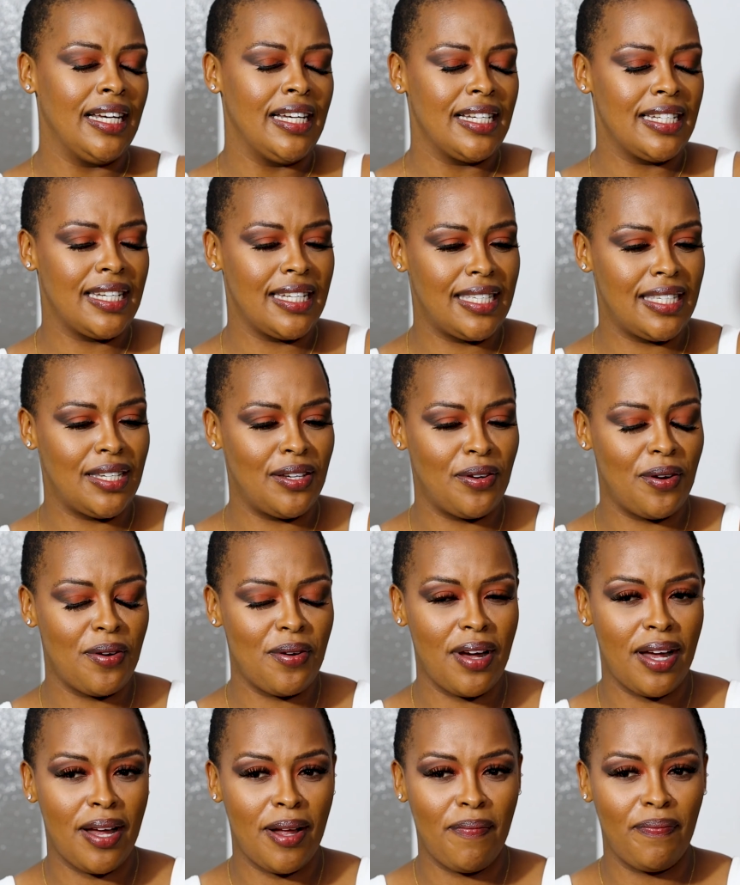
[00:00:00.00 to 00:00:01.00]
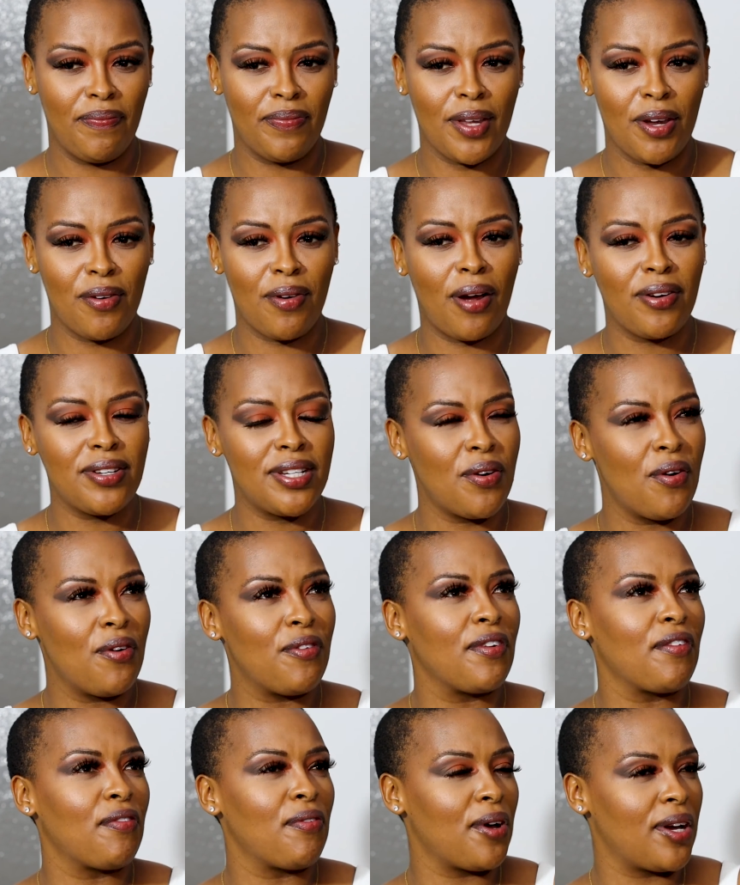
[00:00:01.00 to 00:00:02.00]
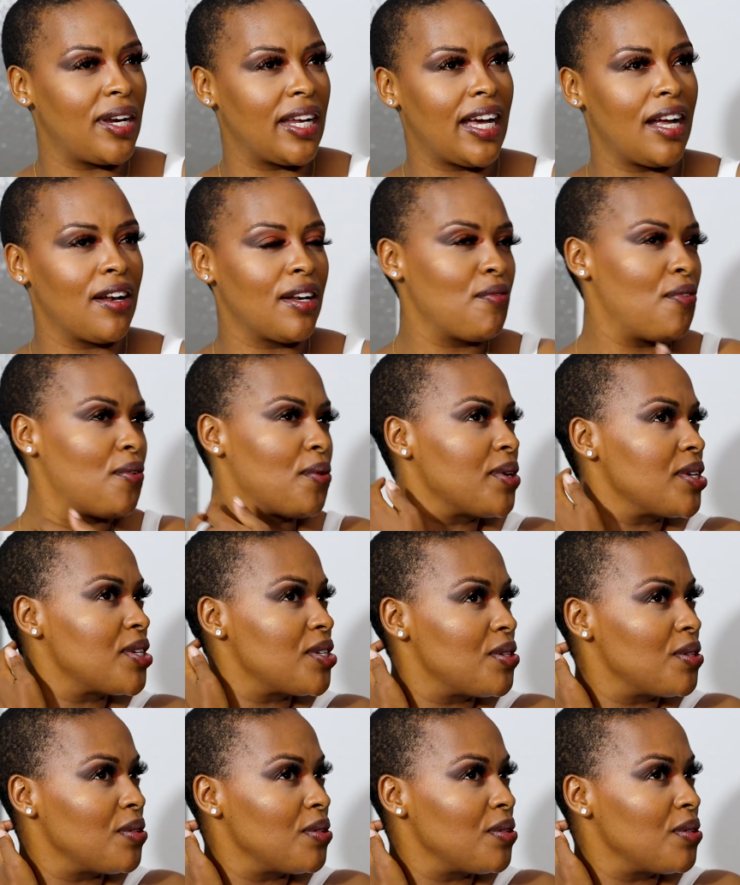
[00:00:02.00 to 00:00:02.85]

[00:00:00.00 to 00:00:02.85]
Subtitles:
Just rounding off, if we're gonna cut forward to